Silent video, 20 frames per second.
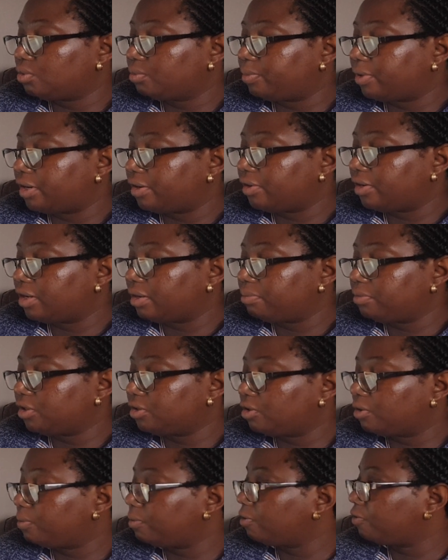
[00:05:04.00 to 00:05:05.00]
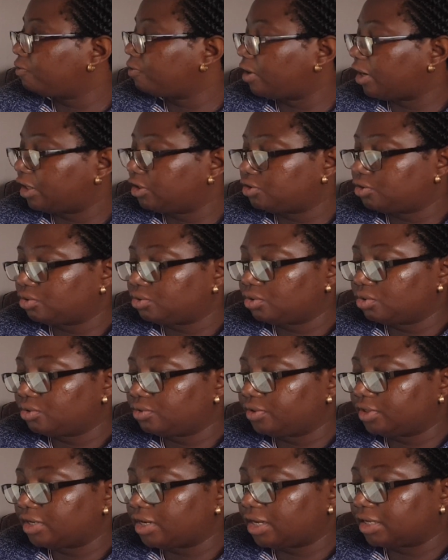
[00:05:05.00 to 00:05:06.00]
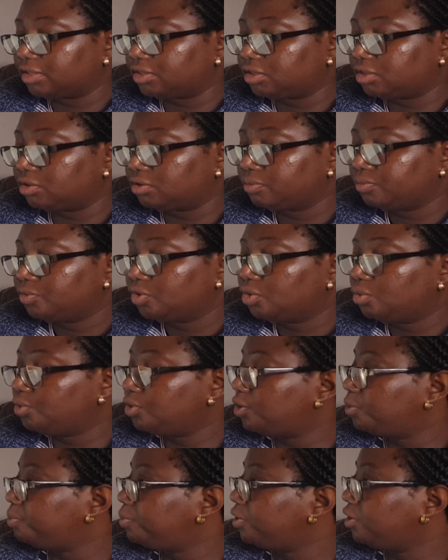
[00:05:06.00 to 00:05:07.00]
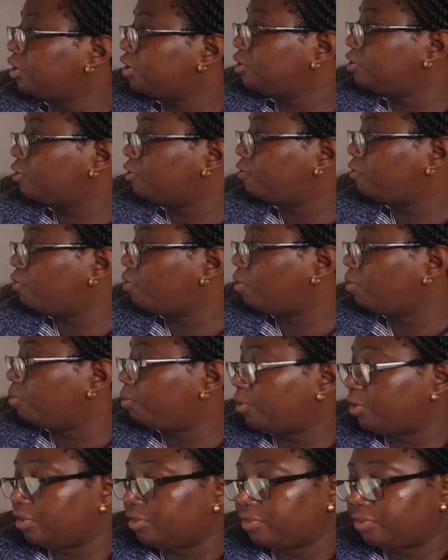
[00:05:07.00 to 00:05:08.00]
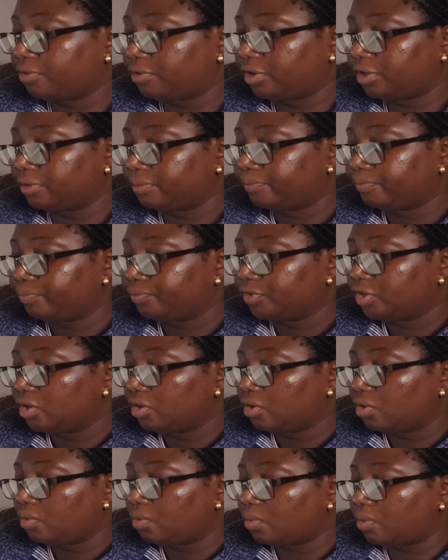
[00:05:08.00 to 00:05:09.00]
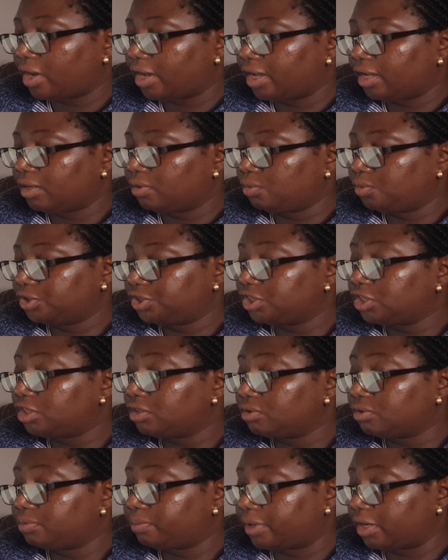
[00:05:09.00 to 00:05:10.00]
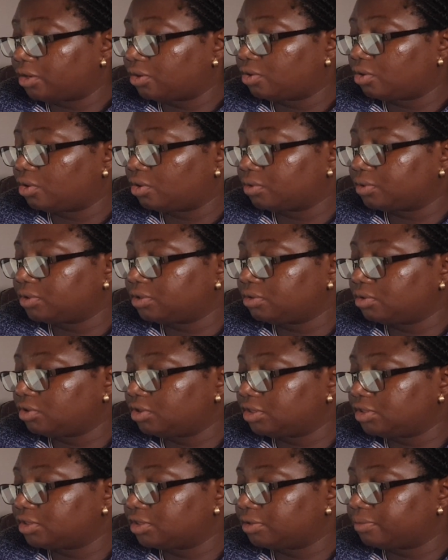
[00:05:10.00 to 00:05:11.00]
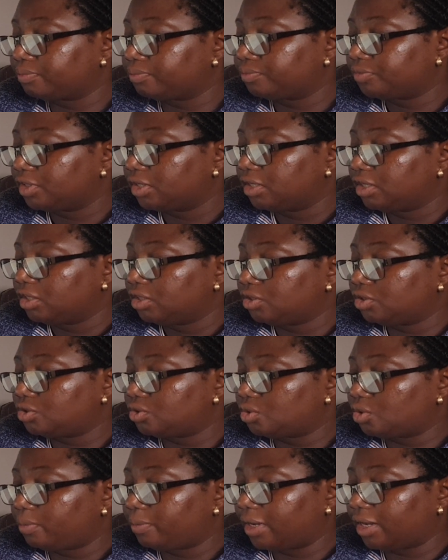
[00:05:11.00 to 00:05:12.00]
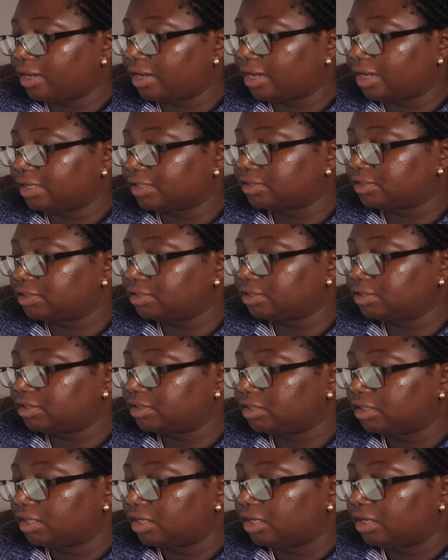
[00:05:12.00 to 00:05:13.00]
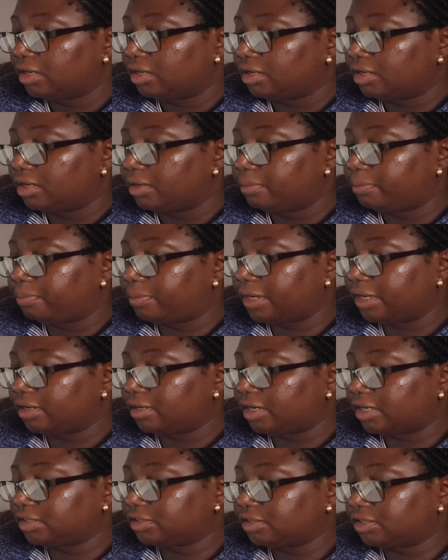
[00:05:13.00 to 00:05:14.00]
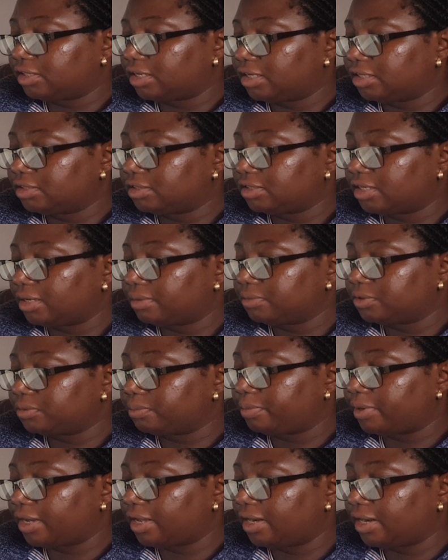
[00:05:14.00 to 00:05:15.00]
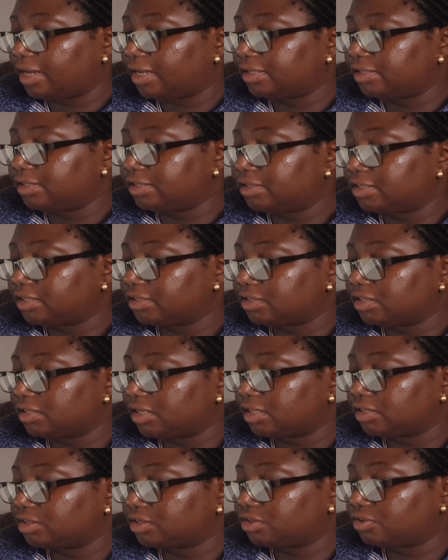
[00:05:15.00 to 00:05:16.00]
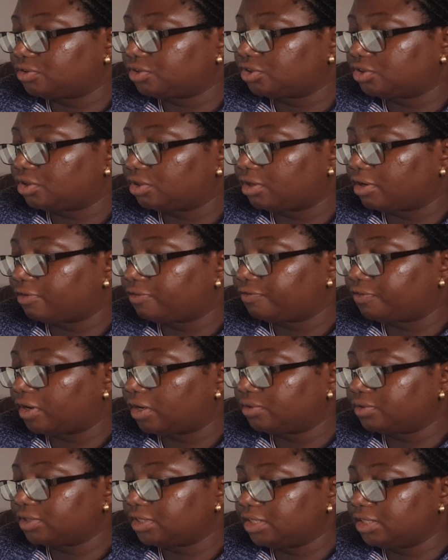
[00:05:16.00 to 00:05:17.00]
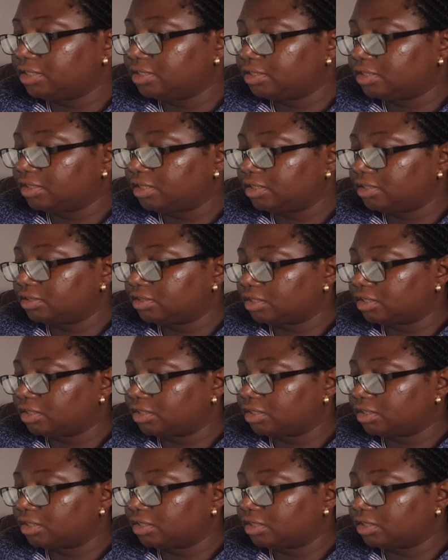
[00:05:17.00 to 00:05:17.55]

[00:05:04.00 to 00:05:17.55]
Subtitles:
barrier made up of hydrochloric acid with pH of 1.3, which kills microorganisms. The stomach acid, pancreatic enzymes, bile, and intestinal secretion are found in the